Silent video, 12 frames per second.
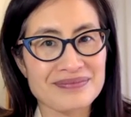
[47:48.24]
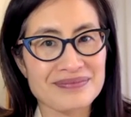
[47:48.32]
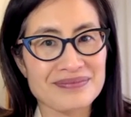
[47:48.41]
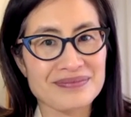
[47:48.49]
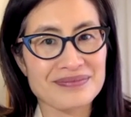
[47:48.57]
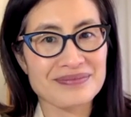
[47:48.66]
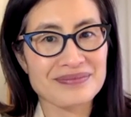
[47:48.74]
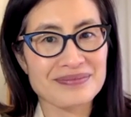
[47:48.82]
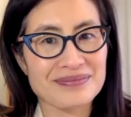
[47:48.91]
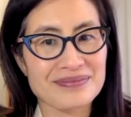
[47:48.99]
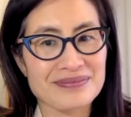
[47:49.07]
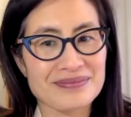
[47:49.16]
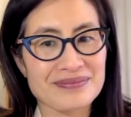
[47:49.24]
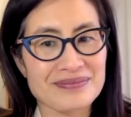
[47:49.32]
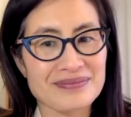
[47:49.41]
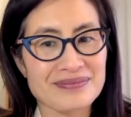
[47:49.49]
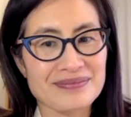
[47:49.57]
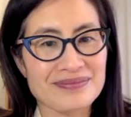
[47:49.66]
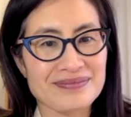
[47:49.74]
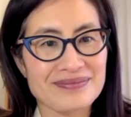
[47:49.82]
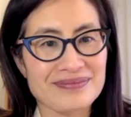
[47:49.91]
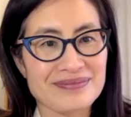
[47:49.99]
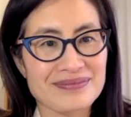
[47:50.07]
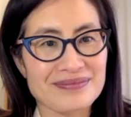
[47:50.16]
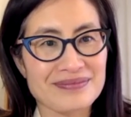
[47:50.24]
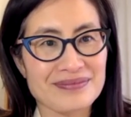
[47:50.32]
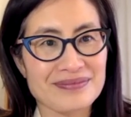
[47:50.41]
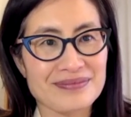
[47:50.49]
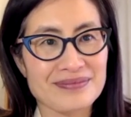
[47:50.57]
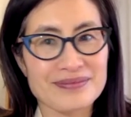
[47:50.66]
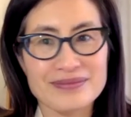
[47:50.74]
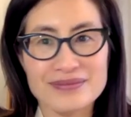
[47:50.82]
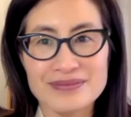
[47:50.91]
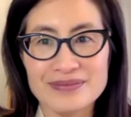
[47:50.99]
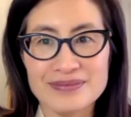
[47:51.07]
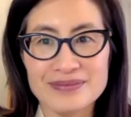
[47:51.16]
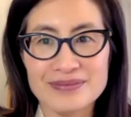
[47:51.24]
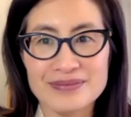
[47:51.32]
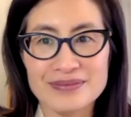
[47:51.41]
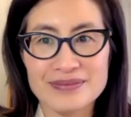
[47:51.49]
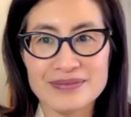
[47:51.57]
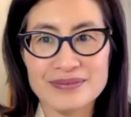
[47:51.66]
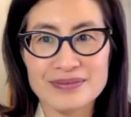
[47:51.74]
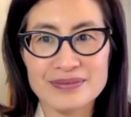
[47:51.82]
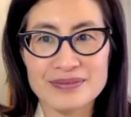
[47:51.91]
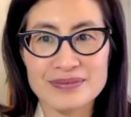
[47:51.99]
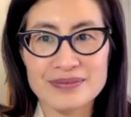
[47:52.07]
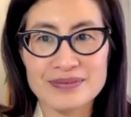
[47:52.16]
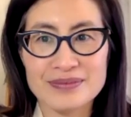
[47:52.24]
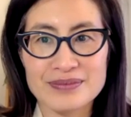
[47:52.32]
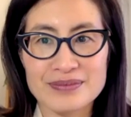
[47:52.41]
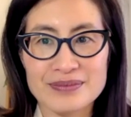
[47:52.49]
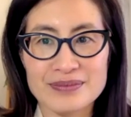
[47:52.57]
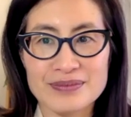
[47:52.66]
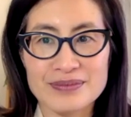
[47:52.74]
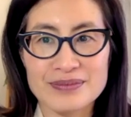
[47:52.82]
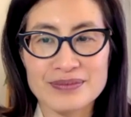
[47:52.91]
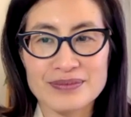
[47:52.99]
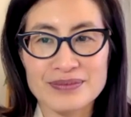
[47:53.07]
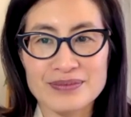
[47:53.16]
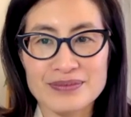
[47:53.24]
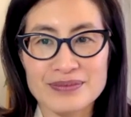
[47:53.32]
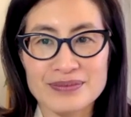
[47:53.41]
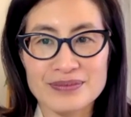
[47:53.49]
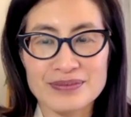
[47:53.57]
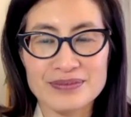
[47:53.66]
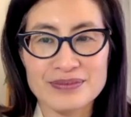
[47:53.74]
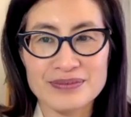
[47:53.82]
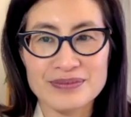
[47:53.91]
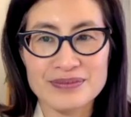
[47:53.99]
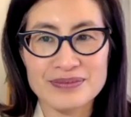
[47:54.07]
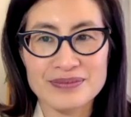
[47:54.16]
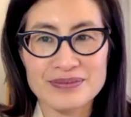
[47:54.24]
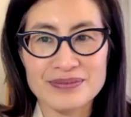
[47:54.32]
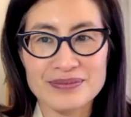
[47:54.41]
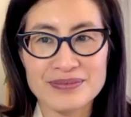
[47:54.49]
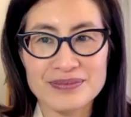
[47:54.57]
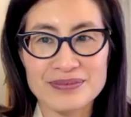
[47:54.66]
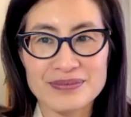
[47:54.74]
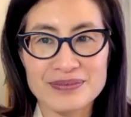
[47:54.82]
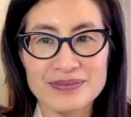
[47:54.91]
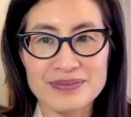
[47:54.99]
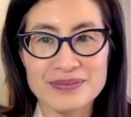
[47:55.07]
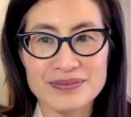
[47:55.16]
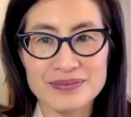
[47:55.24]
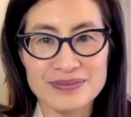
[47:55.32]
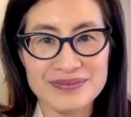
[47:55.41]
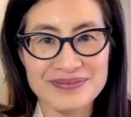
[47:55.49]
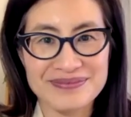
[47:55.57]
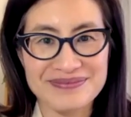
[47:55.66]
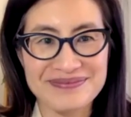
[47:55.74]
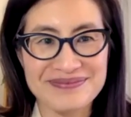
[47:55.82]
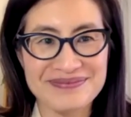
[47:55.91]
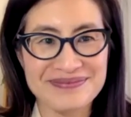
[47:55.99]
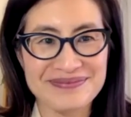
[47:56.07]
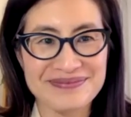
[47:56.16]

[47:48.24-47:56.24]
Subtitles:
(silent)